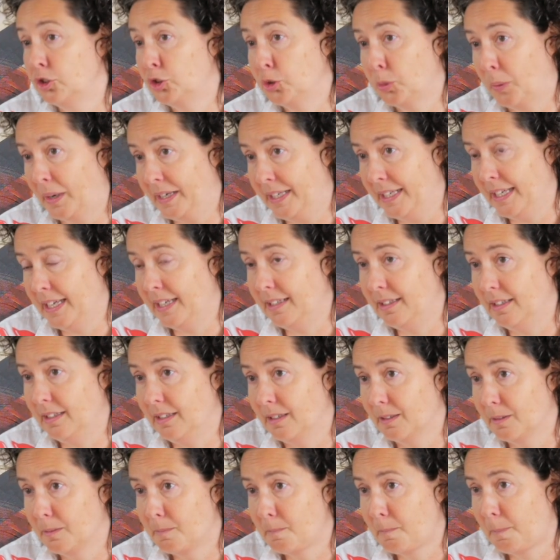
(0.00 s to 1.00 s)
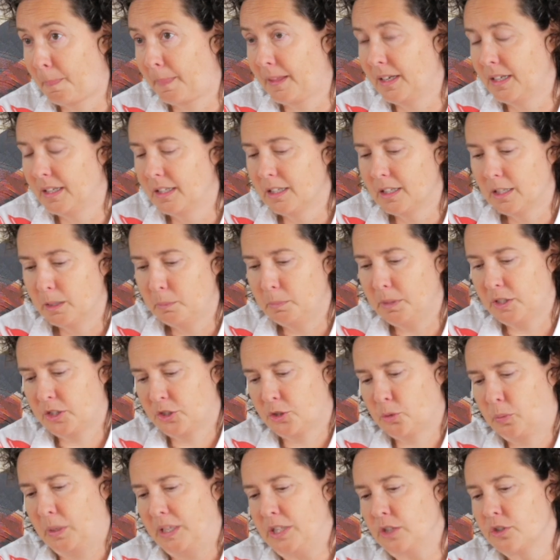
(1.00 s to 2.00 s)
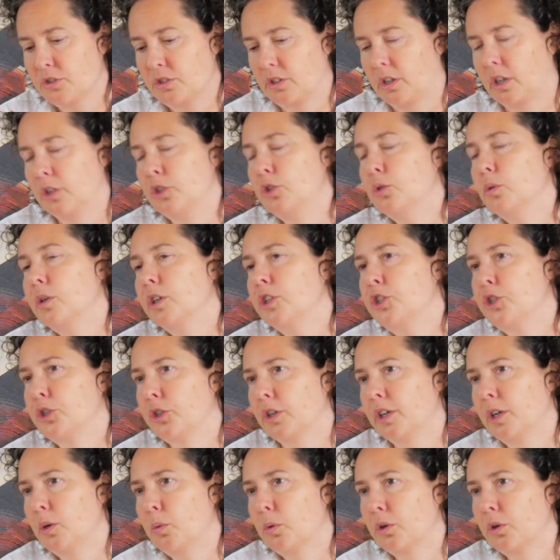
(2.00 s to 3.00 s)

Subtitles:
20-80. Because when you start doing journey